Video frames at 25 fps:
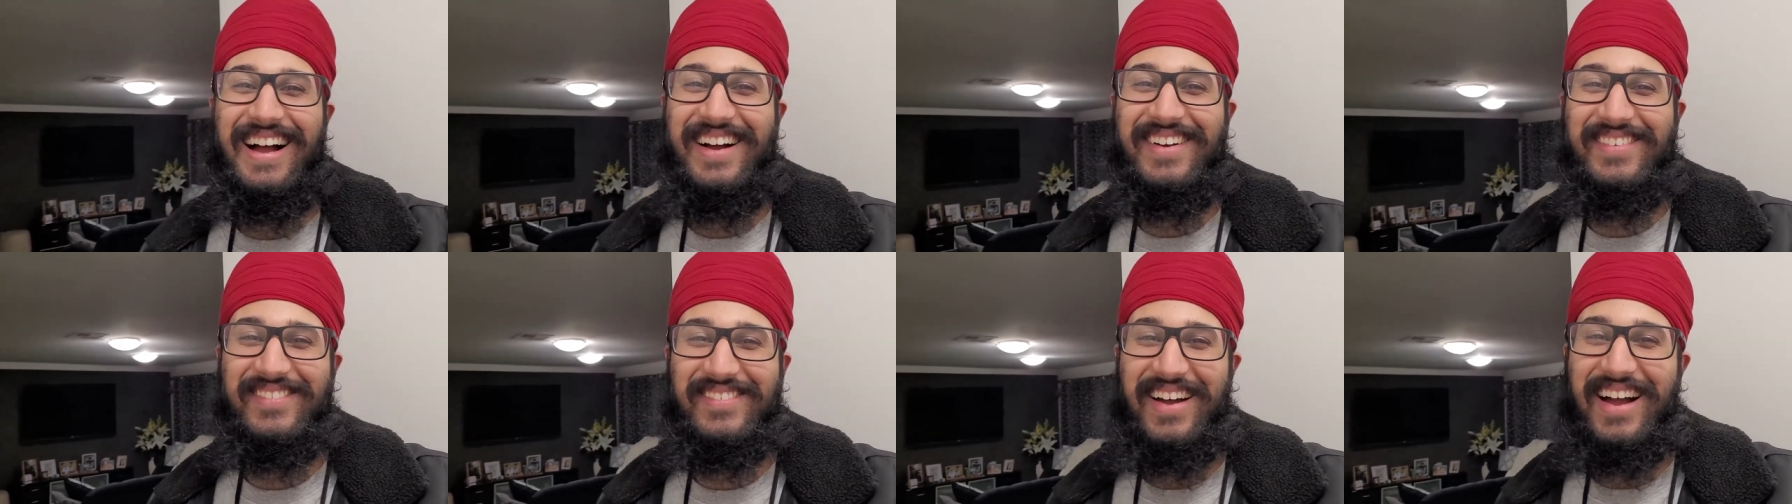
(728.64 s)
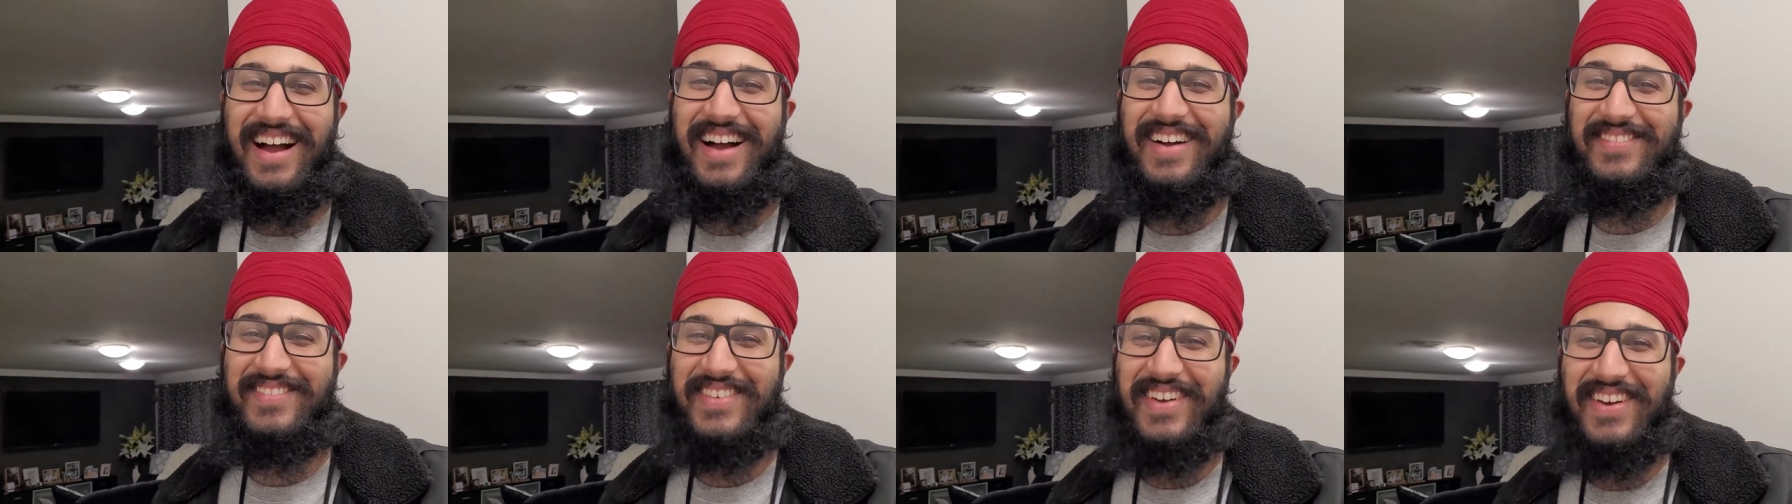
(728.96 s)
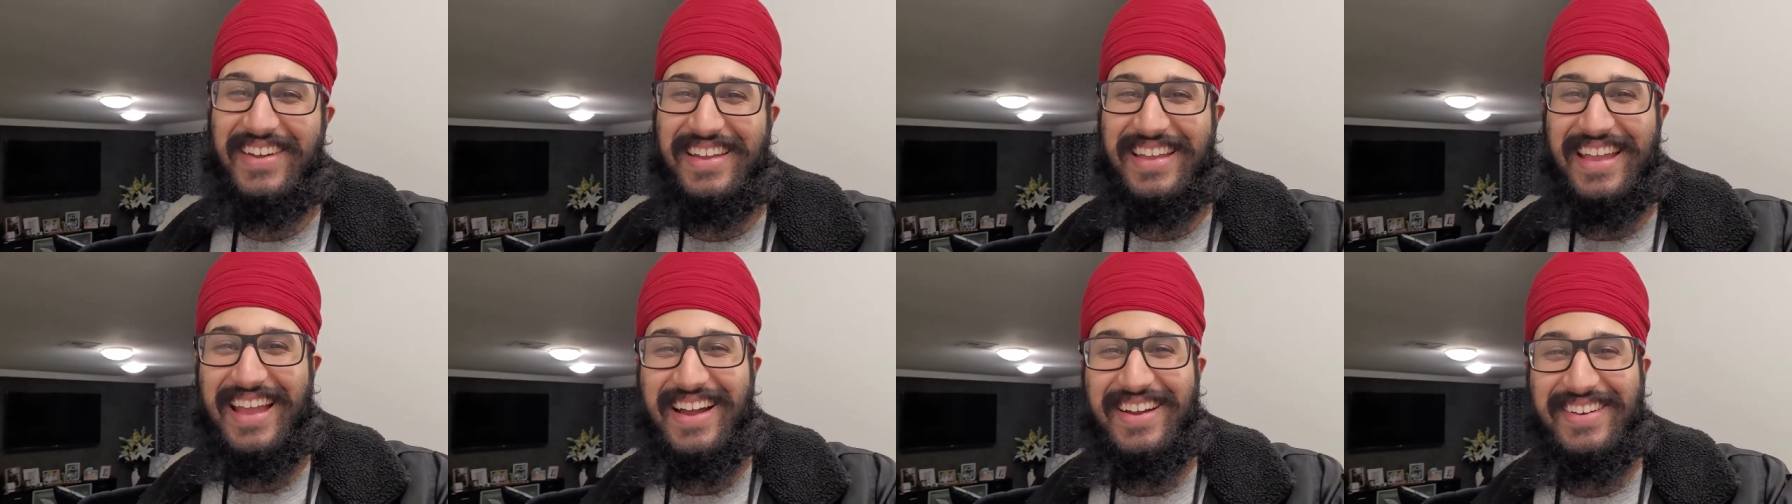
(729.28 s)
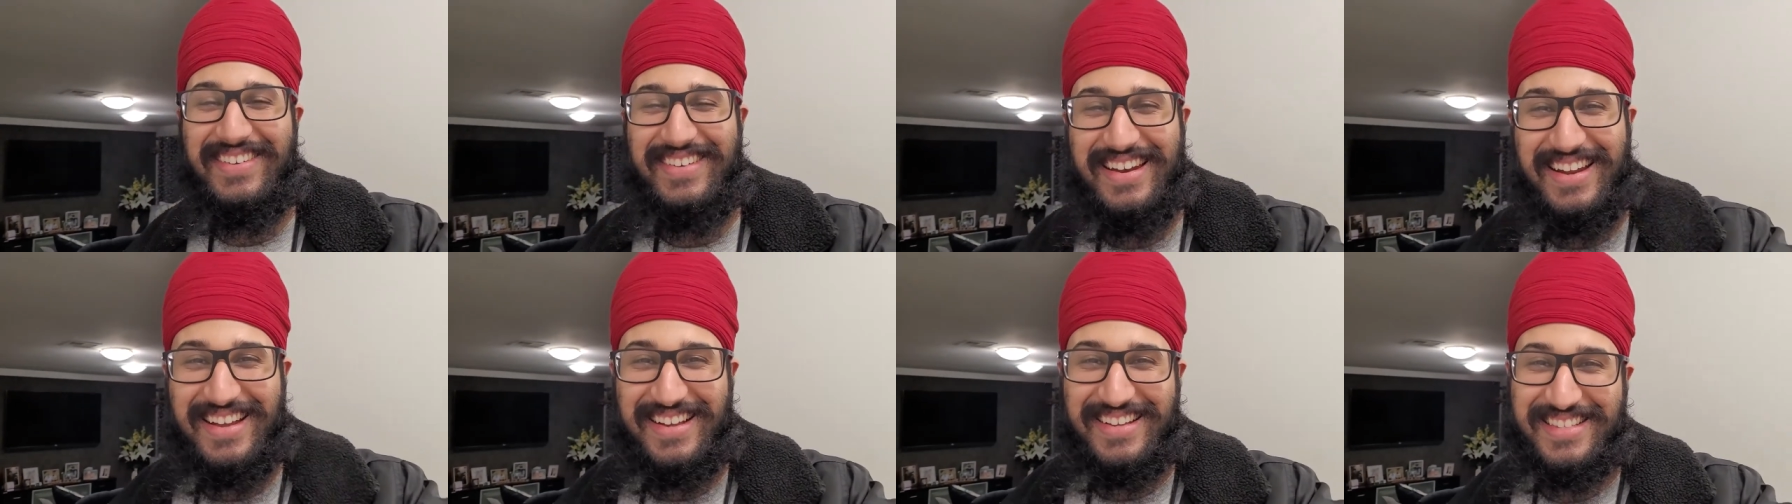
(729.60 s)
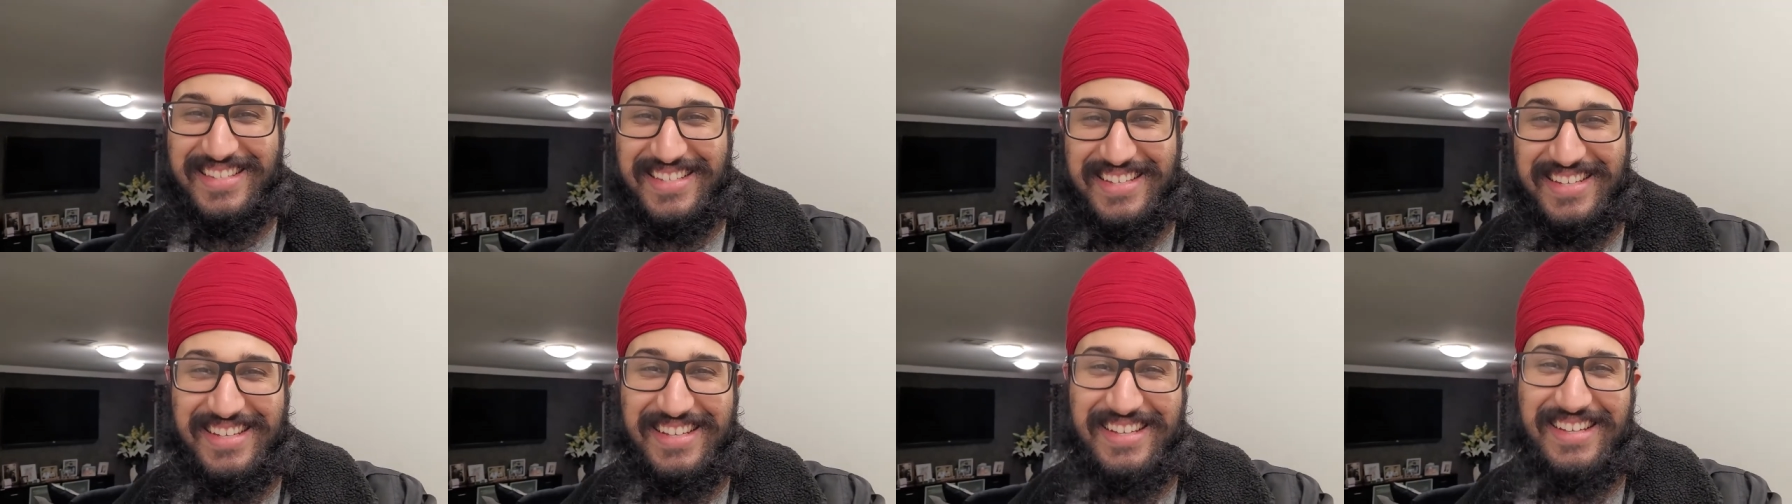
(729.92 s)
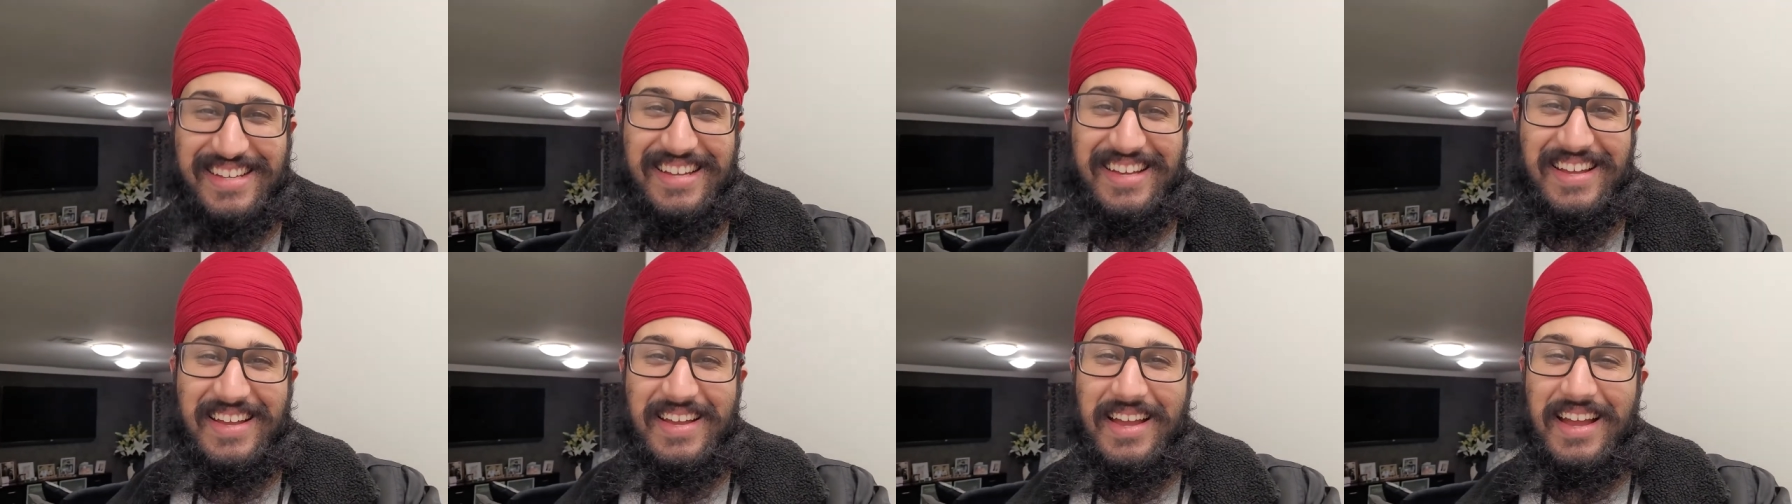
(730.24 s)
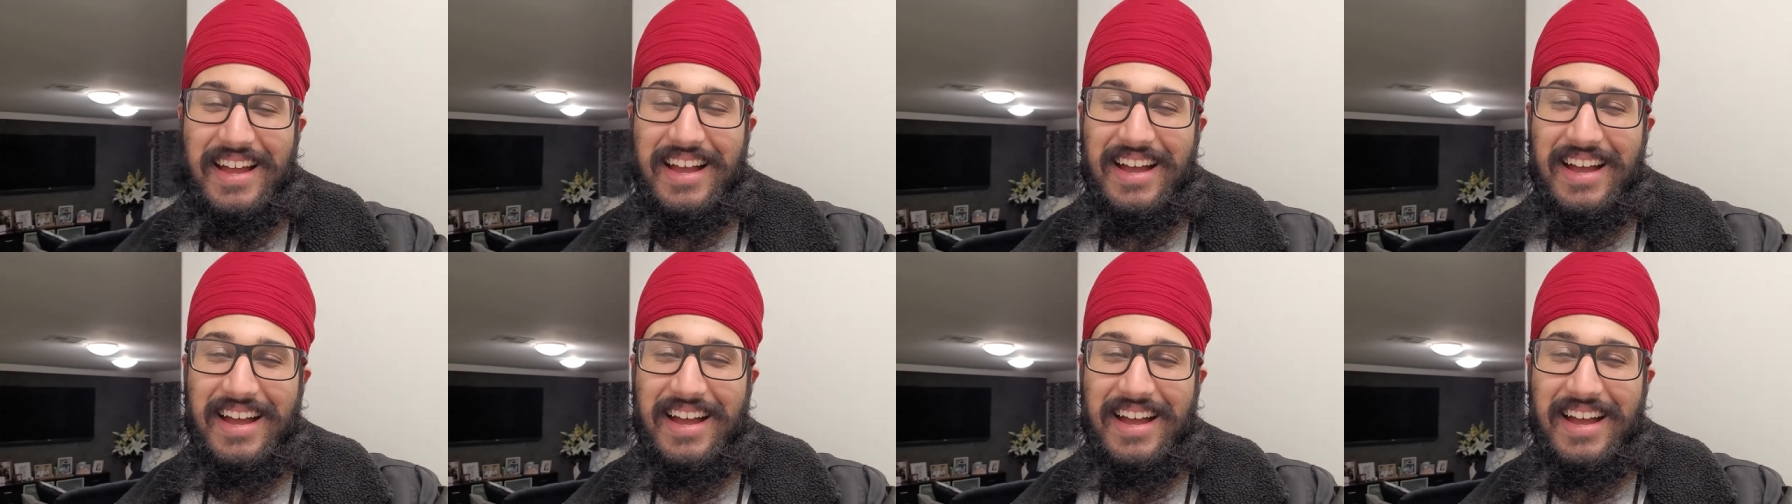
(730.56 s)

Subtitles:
I'm going out now to